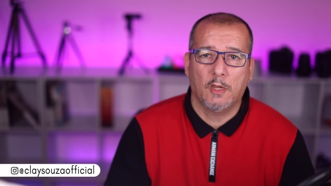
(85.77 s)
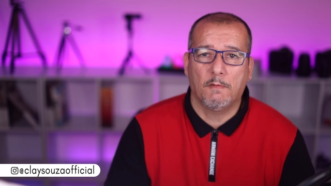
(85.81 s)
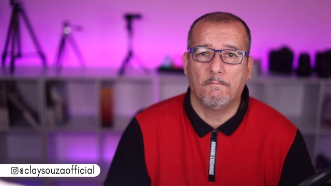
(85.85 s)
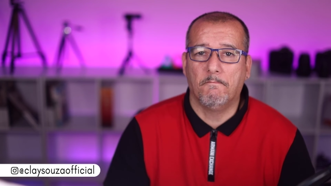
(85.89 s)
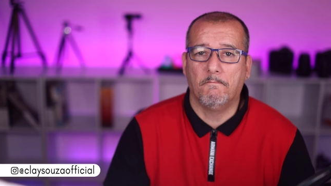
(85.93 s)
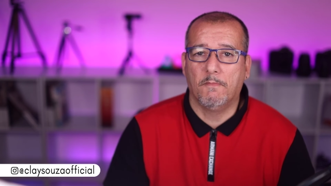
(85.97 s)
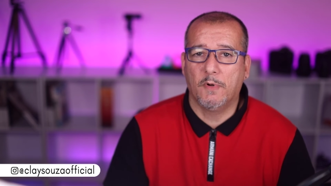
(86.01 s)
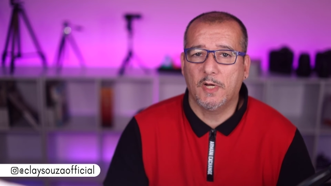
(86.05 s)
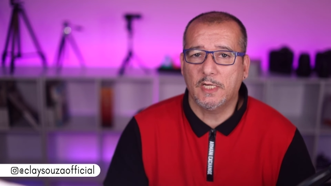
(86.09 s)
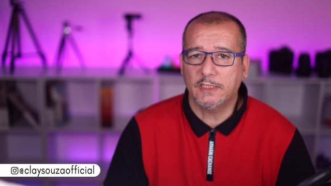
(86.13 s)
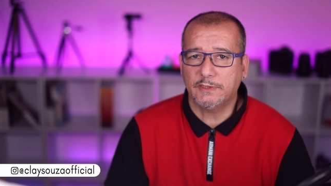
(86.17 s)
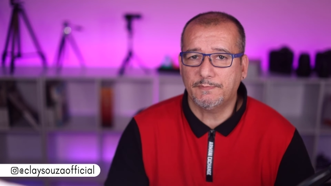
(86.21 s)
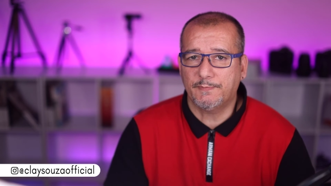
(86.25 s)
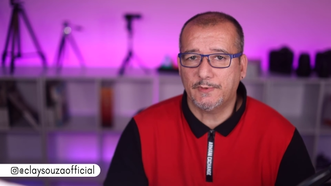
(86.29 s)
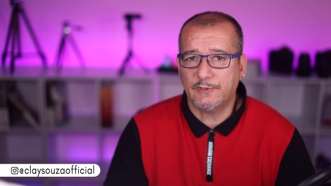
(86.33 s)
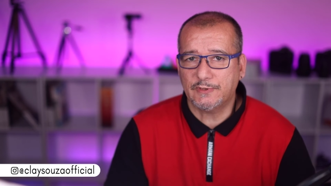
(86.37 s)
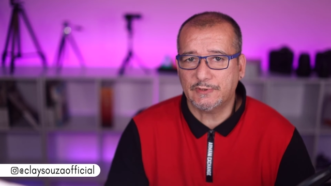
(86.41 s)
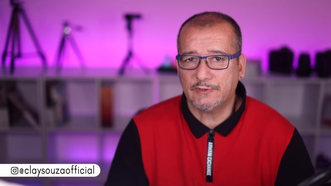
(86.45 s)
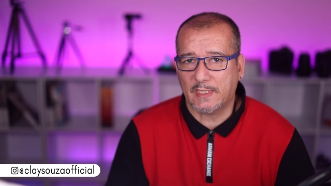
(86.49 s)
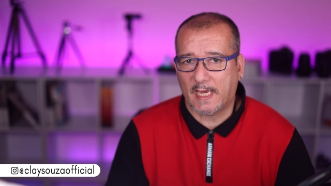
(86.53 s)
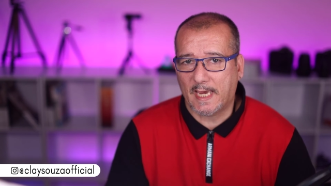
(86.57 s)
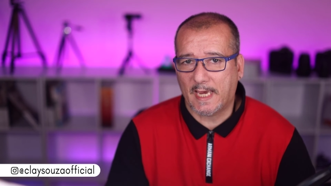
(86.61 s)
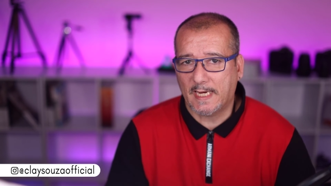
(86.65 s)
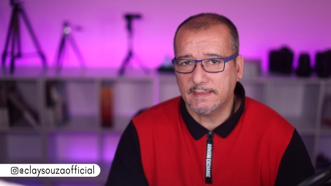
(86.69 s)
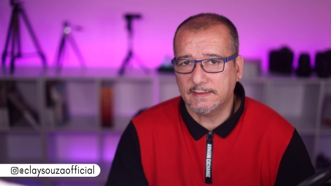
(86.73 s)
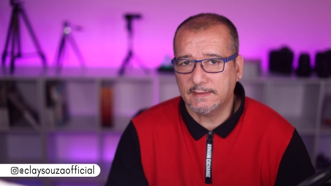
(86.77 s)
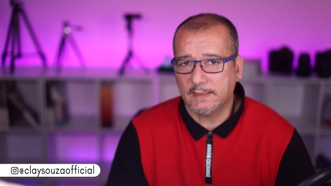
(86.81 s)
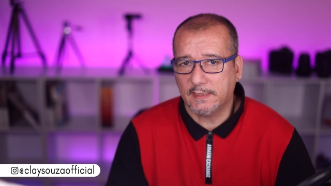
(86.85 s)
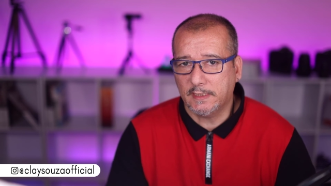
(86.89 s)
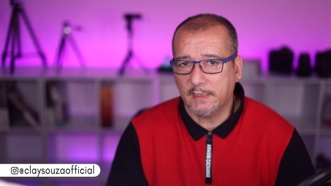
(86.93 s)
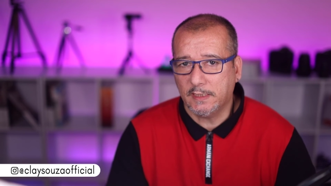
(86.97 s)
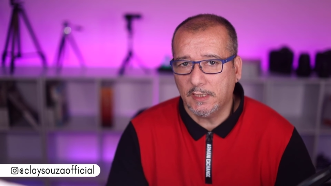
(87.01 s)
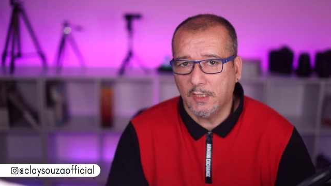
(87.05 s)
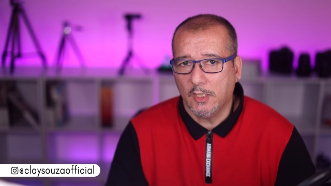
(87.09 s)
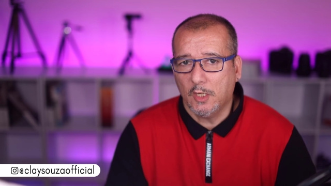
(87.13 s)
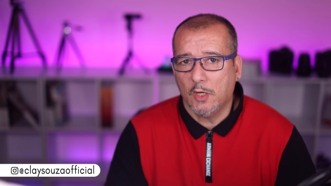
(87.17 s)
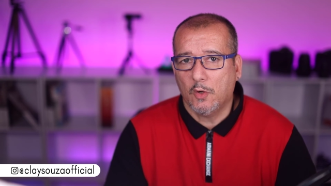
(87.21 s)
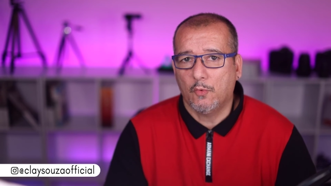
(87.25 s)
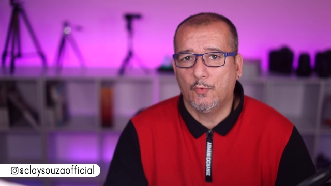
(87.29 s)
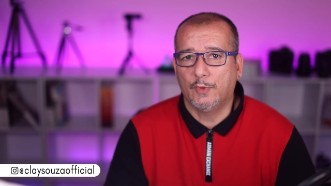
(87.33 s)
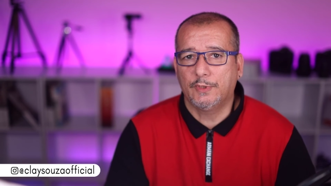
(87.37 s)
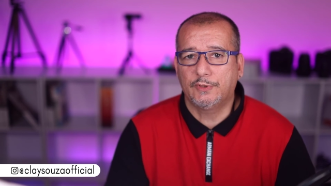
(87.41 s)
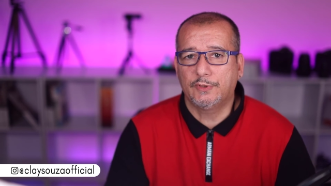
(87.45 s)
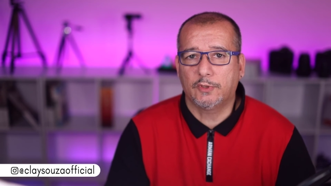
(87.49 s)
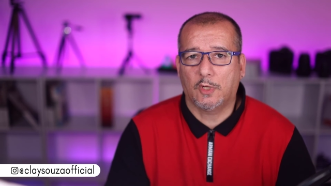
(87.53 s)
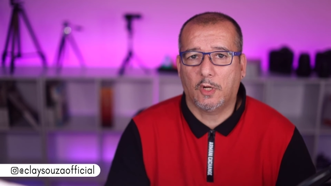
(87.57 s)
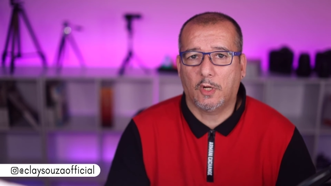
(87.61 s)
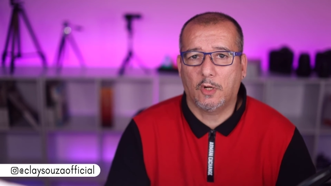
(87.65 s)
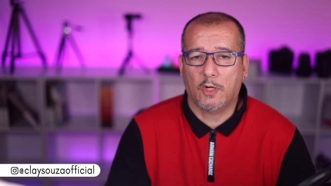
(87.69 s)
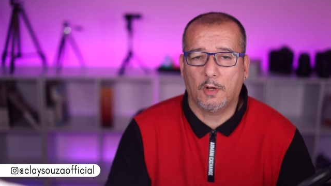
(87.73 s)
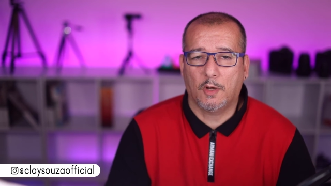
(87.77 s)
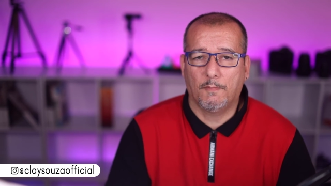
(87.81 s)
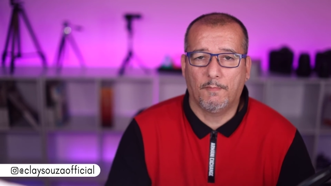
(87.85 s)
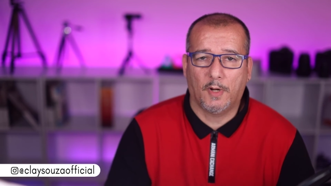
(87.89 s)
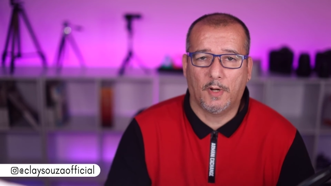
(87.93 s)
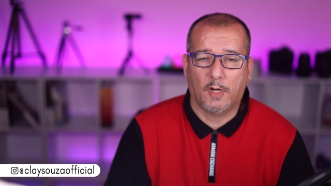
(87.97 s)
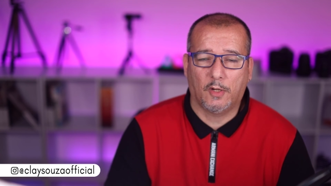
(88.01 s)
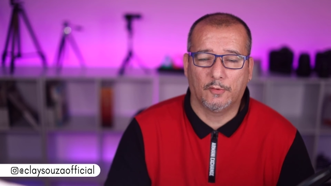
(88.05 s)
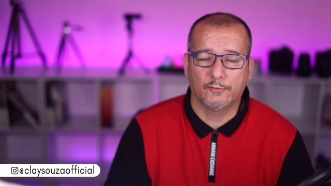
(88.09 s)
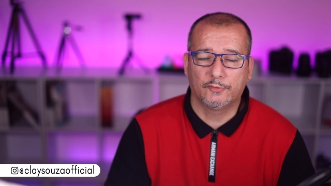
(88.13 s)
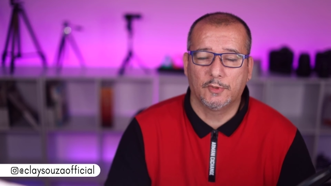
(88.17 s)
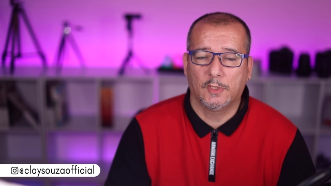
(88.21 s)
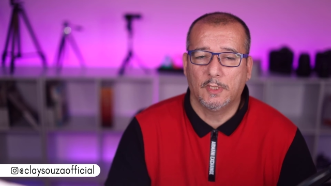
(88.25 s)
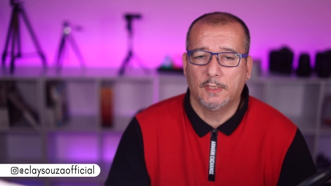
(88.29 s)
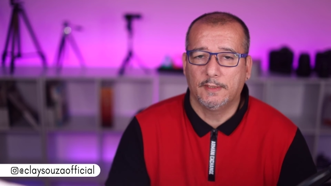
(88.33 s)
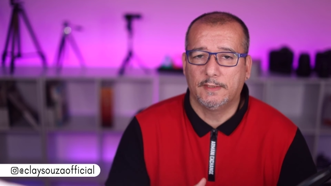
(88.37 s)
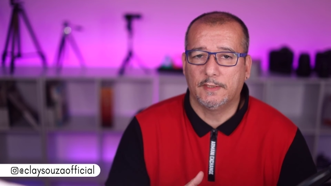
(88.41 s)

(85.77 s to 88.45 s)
Most precisely, we talk about